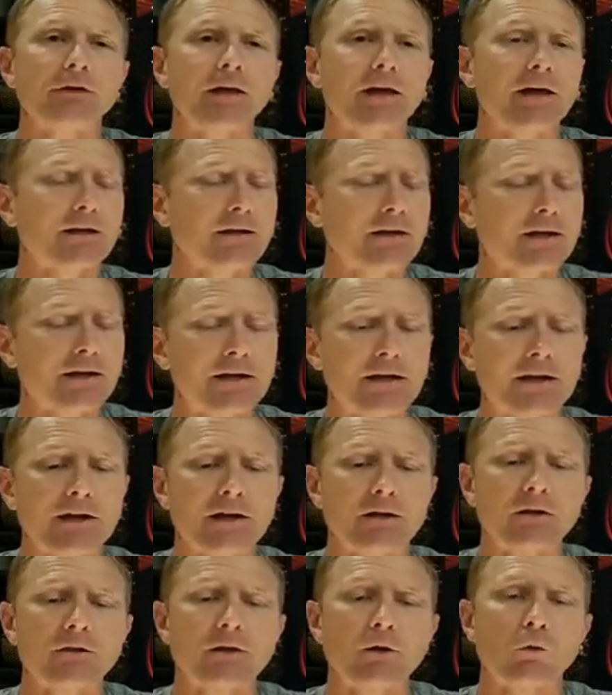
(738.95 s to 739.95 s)
And
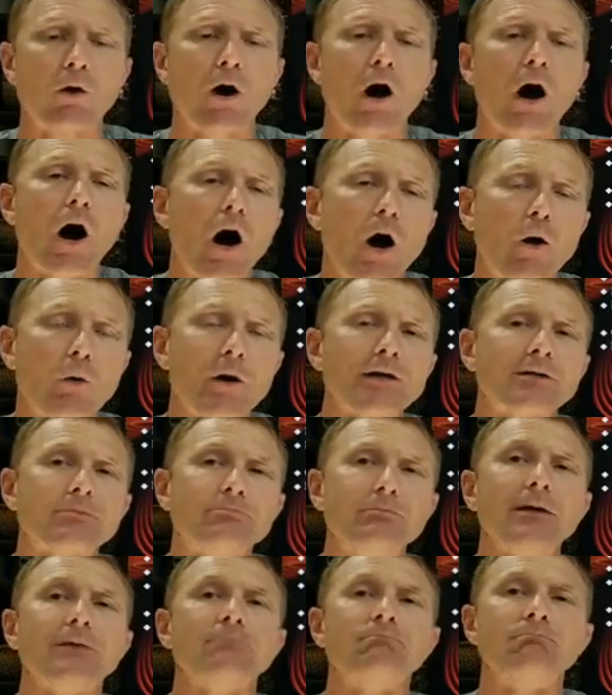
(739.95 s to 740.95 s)
again, there will always
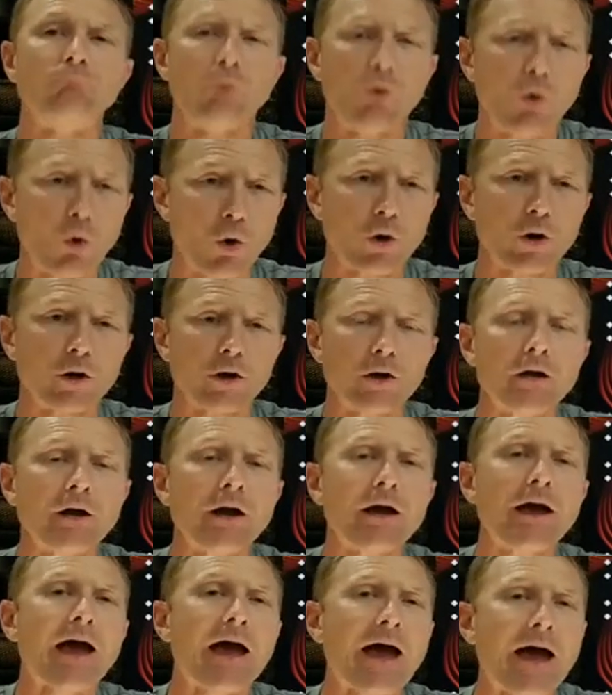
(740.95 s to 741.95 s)
be more
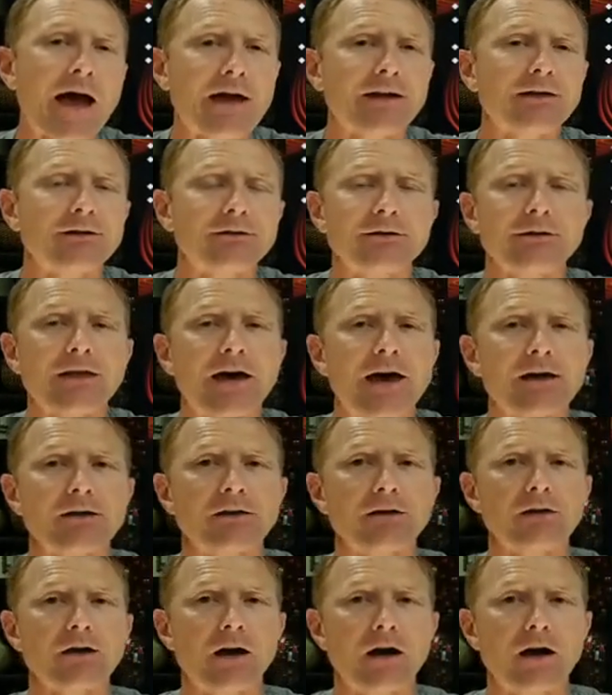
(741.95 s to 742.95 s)
added to
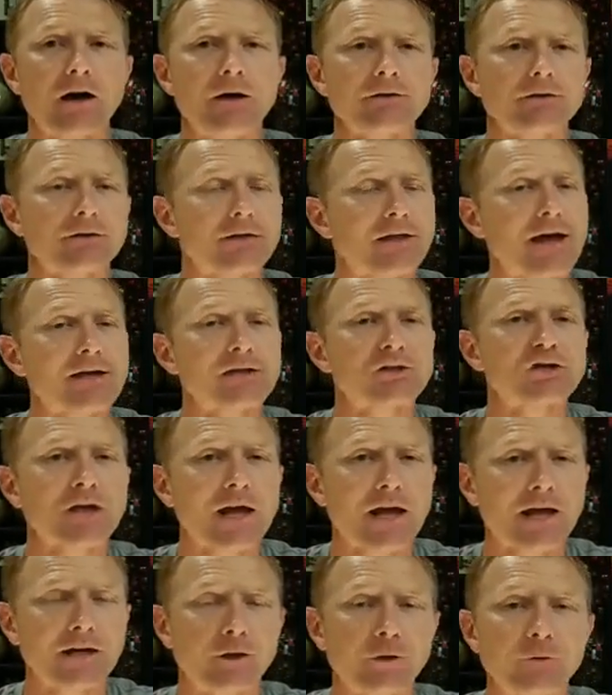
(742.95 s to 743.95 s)
that
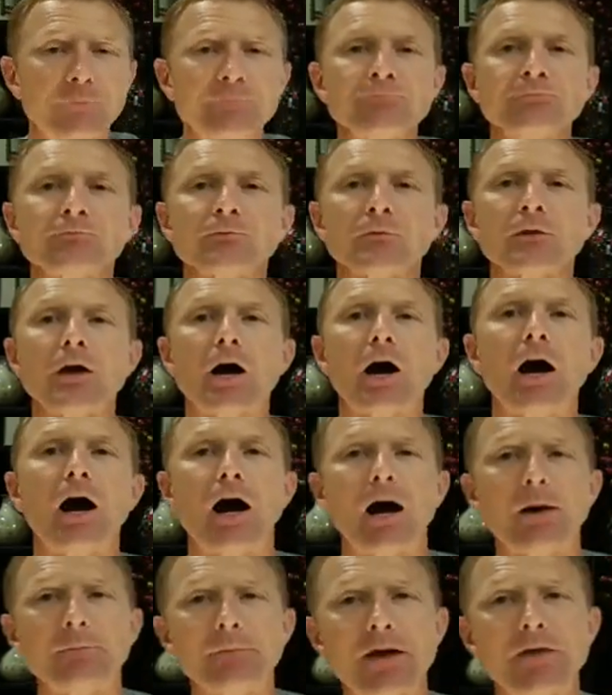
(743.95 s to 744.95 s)
channel.
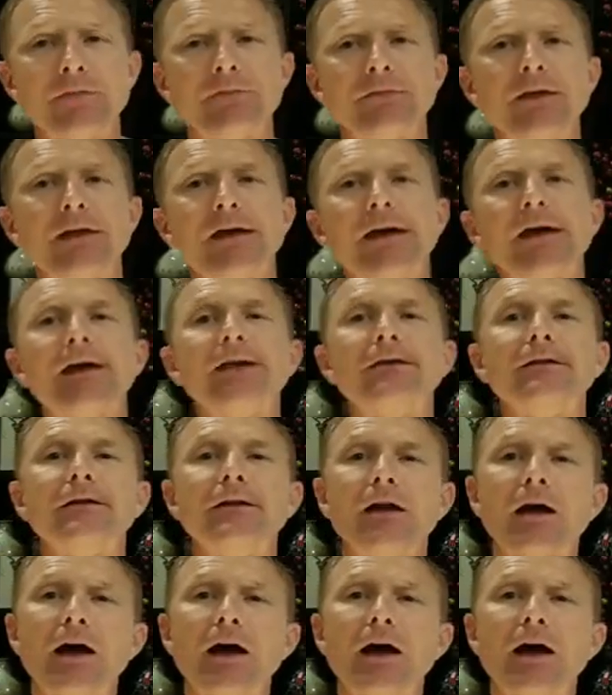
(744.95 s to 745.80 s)
And then,